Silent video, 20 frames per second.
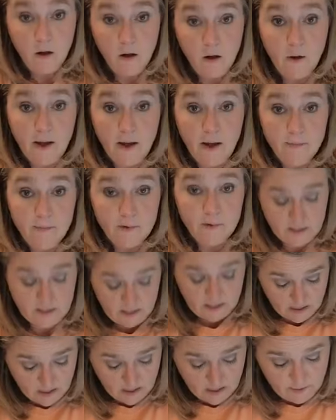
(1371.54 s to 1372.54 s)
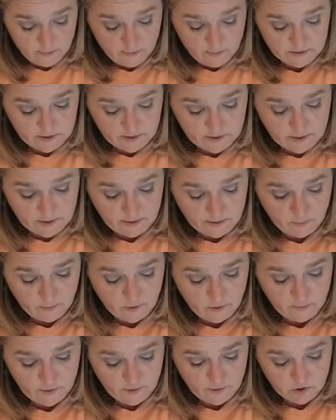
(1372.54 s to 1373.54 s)
Oh, hey, Miss Ann. Miss Ann, I'm
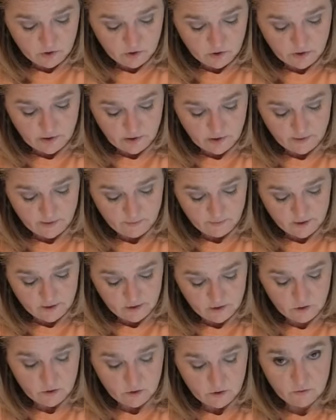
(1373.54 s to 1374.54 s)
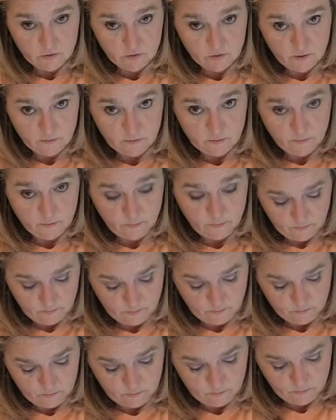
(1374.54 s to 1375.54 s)
going to make sure I'm going to get you some,
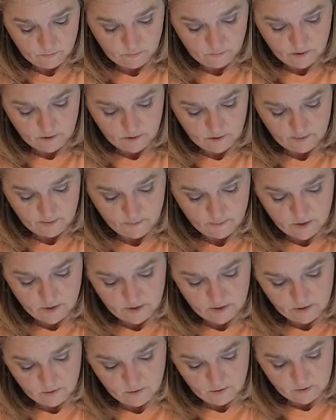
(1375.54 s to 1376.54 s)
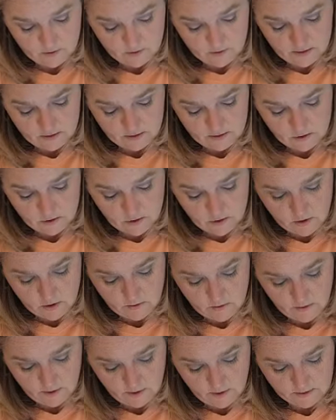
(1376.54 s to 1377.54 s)
I'm going to get those things to
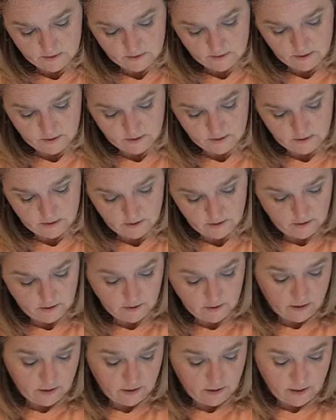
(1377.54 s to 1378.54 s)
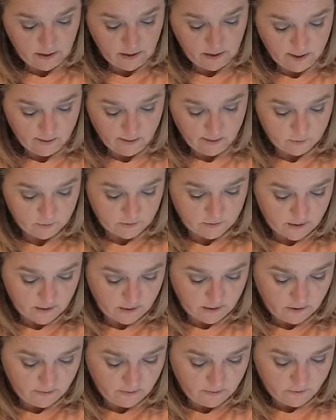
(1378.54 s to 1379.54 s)
you, like I said. I will take
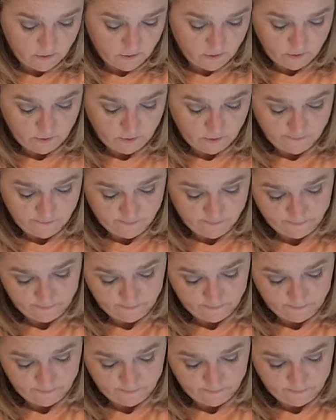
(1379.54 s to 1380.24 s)
care of you, girl.